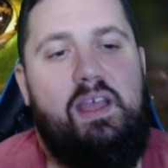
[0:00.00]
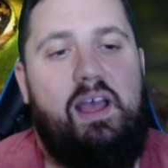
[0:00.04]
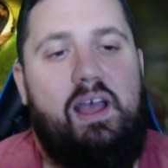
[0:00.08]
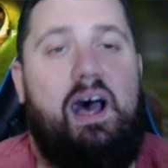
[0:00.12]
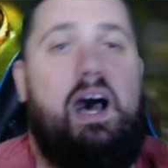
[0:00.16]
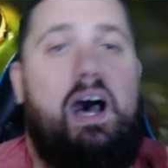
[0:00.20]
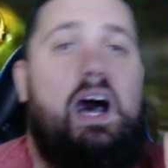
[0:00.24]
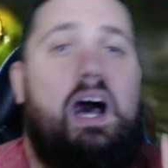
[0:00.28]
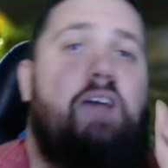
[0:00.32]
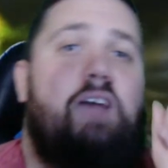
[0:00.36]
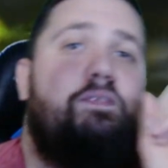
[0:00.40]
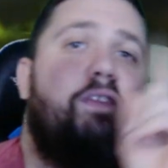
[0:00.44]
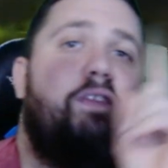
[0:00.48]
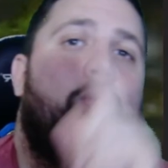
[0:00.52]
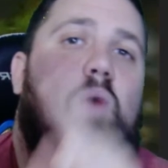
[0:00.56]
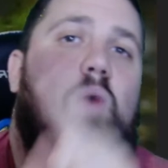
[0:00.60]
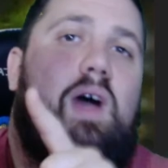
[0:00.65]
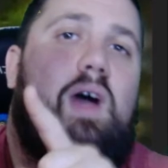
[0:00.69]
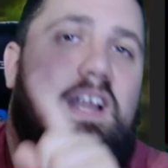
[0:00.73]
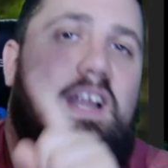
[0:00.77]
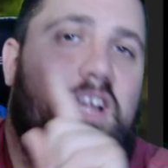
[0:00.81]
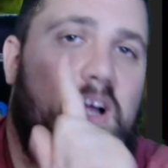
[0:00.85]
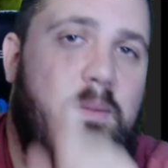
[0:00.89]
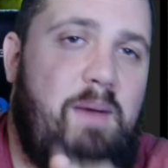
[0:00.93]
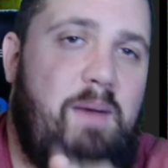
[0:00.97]
If you want to
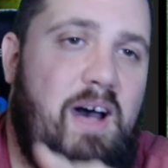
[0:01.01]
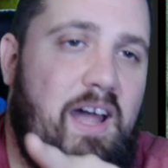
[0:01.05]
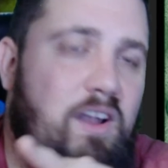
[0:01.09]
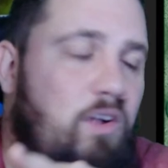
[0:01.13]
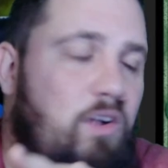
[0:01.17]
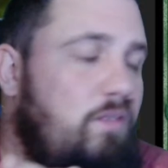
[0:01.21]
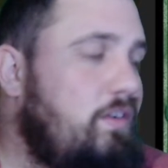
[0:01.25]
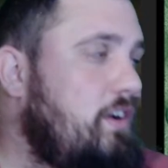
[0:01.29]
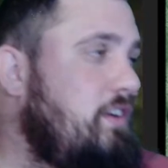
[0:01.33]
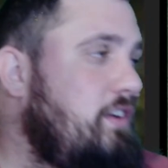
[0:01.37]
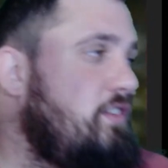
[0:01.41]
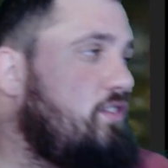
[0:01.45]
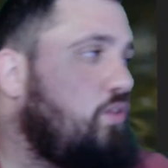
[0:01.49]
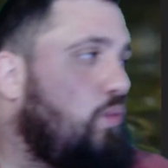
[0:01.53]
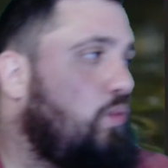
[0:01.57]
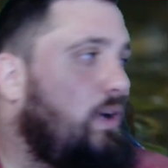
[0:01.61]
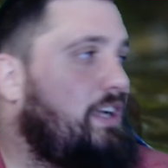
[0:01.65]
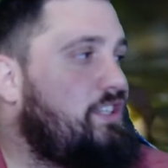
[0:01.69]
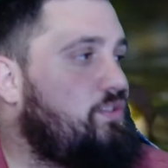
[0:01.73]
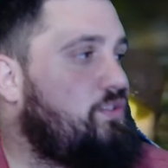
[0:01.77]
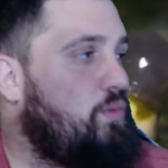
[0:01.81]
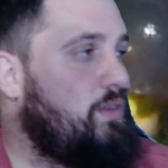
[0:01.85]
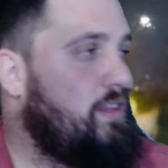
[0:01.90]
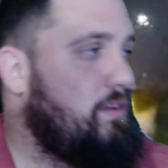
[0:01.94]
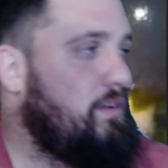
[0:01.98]
come on over to Twitch
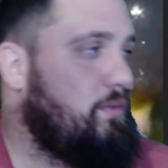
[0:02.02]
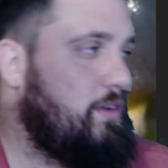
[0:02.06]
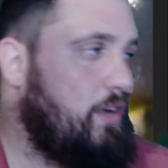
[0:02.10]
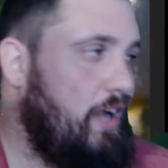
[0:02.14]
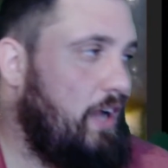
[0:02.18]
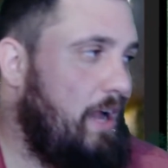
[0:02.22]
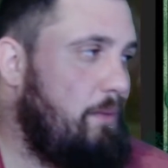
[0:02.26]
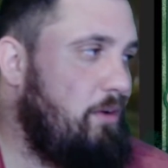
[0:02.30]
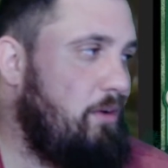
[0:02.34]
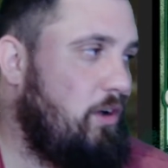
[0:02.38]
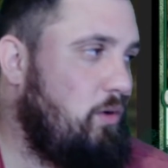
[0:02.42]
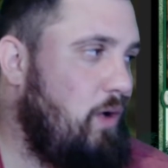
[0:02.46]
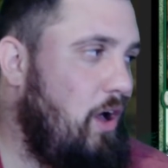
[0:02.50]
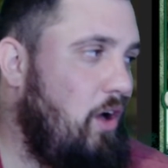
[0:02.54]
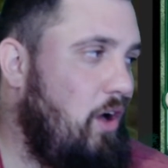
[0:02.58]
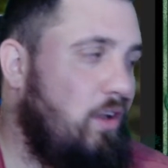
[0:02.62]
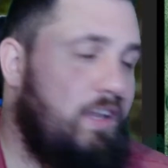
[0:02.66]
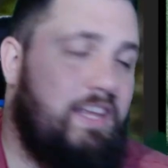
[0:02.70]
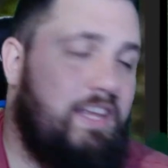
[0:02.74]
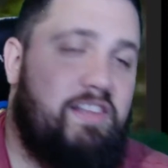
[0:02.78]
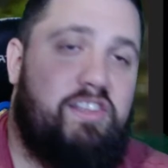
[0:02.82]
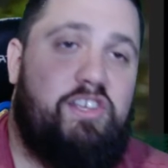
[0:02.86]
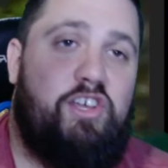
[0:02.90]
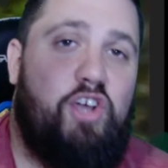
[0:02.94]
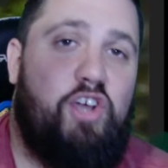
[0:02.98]
where the camera quality
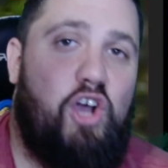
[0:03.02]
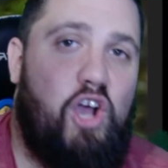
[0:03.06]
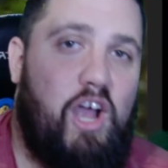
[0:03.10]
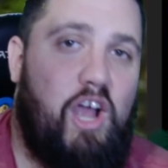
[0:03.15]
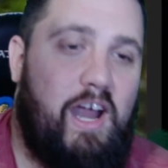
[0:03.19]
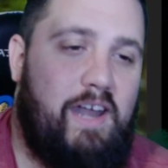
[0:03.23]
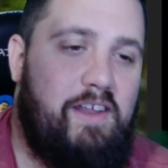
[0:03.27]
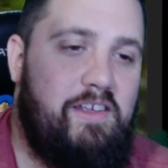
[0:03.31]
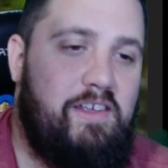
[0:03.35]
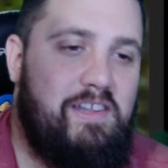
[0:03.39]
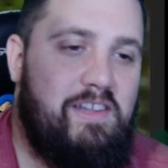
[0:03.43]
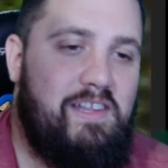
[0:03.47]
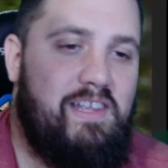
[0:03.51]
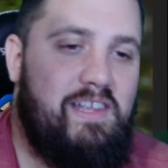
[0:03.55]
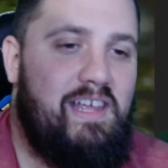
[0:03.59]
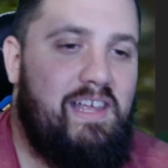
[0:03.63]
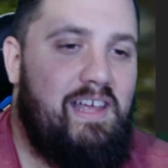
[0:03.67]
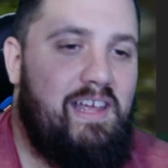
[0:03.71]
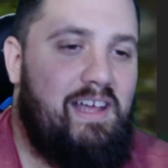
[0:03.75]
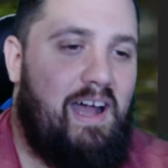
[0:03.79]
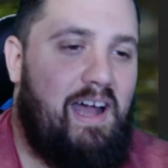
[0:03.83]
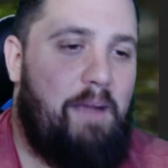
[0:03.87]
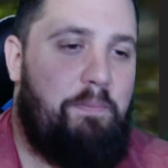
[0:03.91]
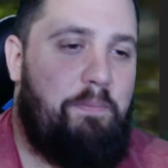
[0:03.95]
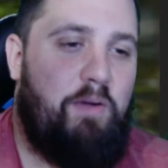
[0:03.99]
is good,
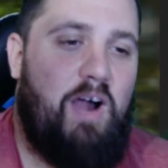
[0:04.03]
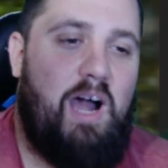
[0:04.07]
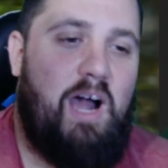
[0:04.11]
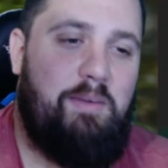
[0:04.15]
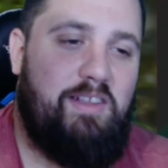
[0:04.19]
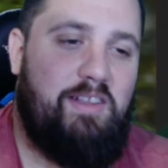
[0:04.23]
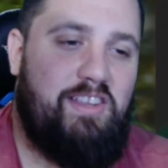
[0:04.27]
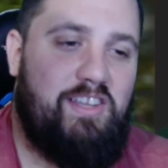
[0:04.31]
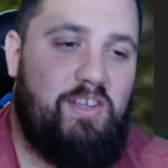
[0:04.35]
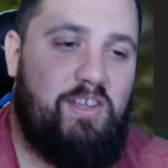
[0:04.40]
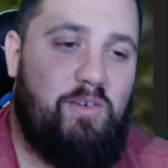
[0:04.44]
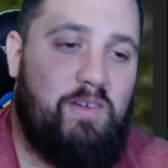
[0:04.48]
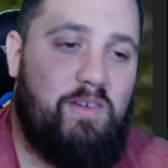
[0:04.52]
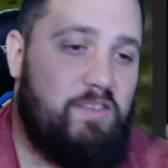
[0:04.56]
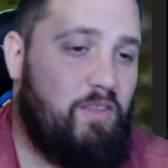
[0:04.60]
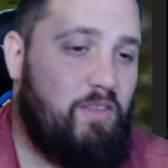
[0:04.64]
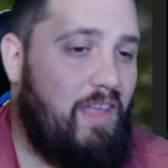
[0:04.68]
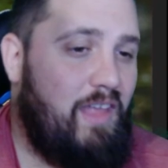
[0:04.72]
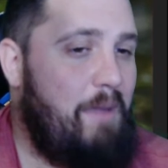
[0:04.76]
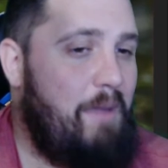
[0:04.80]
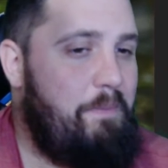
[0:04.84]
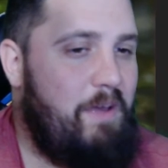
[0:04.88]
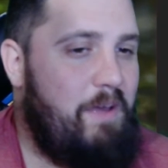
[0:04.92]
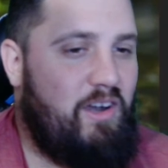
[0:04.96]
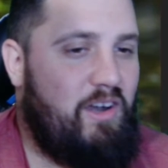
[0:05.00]
I promise you, it's a
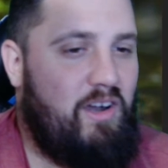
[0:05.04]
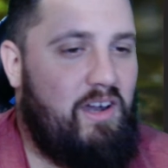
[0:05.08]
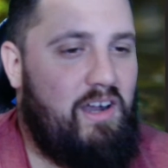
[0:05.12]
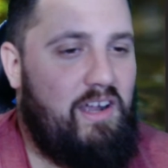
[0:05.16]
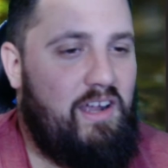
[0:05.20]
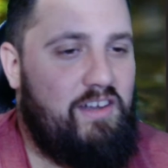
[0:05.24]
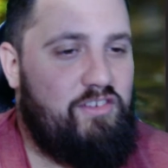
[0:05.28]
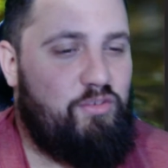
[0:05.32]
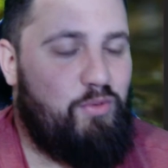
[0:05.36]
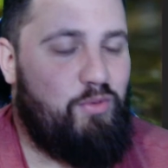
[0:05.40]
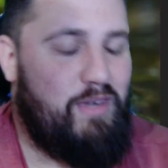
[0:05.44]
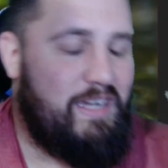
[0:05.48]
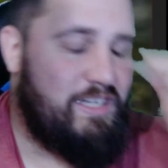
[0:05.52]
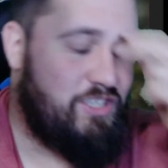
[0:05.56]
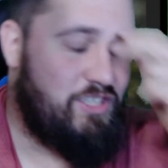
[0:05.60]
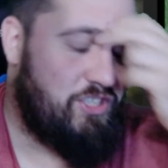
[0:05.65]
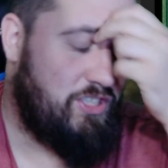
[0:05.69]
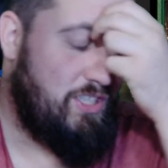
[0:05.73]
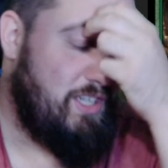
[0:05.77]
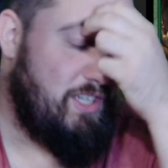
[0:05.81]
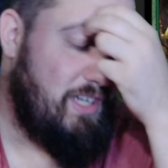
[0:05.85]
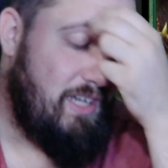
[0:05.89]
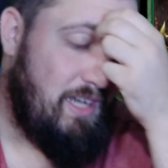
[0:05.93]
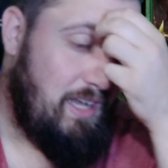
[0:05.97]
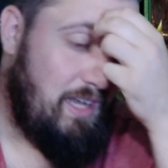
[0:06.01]
lot better on Twitch.
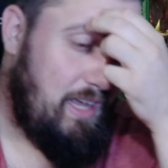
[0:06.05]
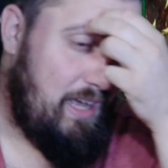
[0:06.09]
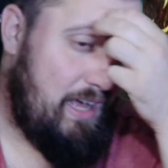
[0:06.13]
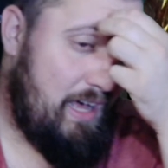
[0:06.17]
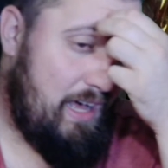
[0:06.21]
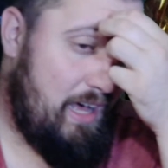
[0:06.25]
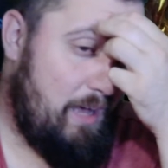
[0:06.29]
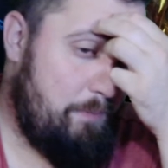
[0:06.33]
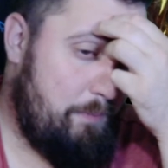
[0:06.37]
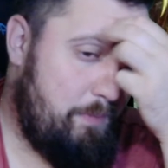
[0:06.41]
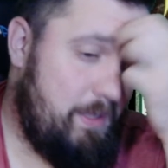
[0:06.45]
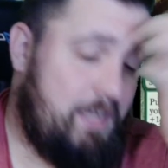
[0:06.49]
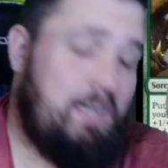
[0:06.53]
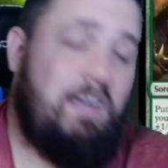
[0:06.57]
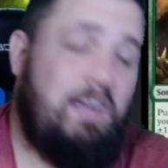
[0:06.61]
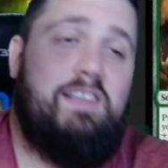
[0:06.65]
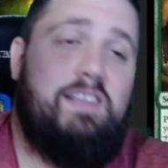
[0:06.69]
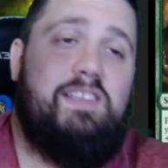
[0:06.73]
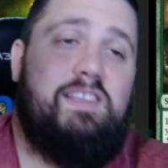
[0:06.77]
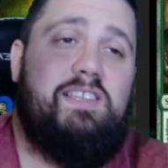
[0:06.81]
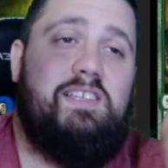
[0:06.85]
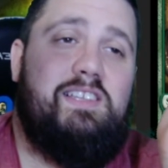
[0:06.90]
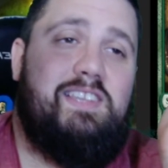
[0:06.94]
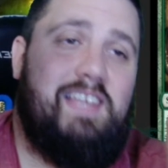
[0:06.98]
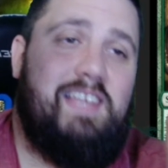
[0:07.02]
Because
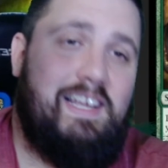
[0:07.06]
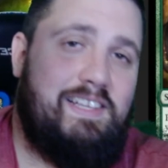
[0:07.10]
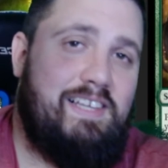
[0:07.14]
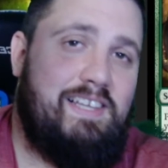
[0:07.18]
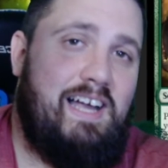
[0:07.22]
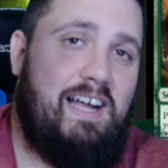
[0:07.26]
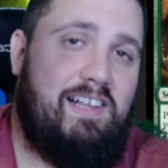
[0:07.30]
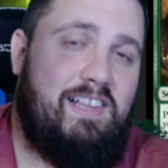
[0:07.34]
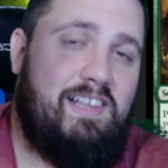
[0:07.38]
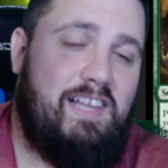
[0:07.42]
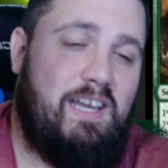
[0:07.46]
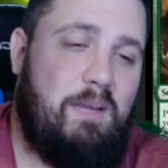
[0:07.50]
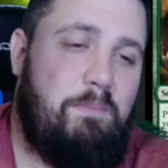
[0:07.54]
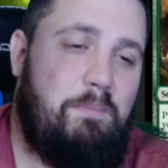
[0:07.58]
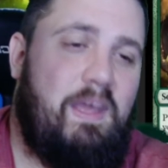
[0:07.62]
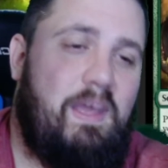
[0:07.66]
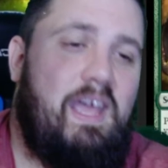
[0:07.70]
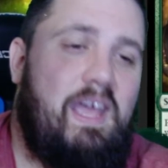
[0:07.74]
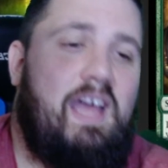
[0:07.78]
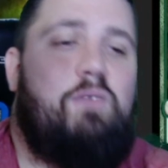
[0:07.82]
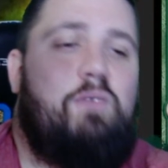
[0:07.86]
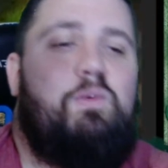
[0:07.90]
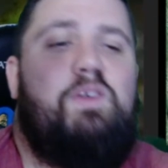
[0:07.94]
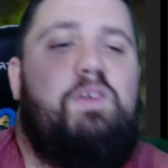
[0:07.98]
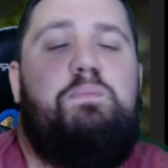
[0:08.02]
TikTok's getting
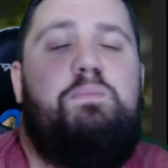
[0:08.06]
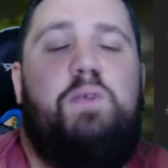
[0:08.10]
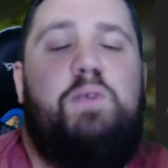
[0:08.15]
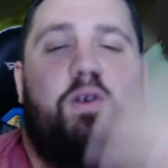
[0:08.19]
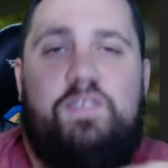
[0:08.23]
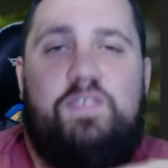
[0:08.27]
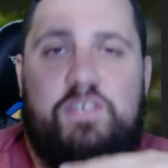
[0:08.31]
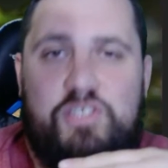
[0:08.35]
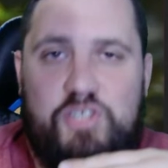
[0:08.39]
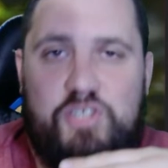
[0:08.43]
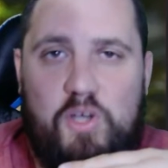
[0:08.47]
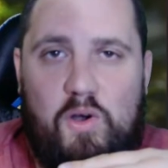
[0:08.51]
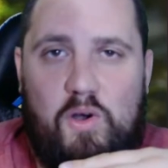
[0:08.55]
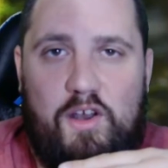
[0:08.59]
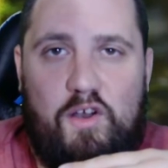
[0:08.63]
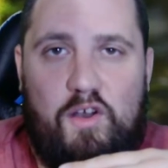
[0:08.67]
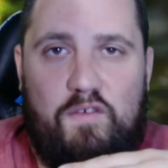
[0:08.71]
banned, we've moved the show on over to